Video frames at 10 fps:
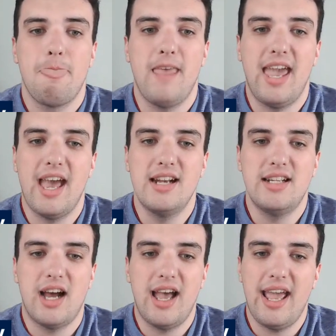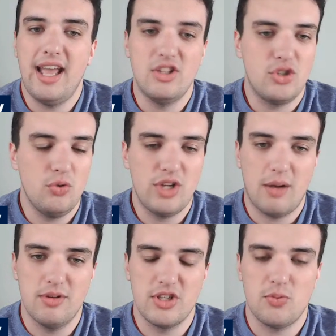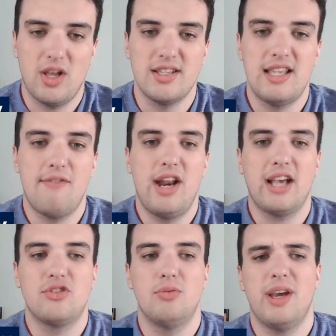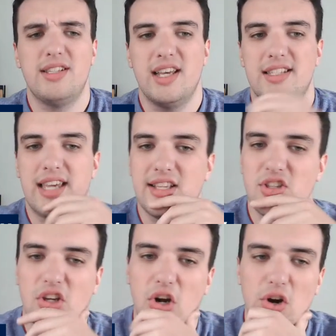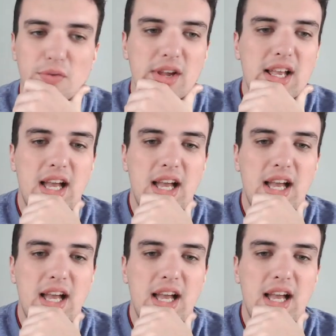and 2 doubles as well, 7 extra base hits against the curve.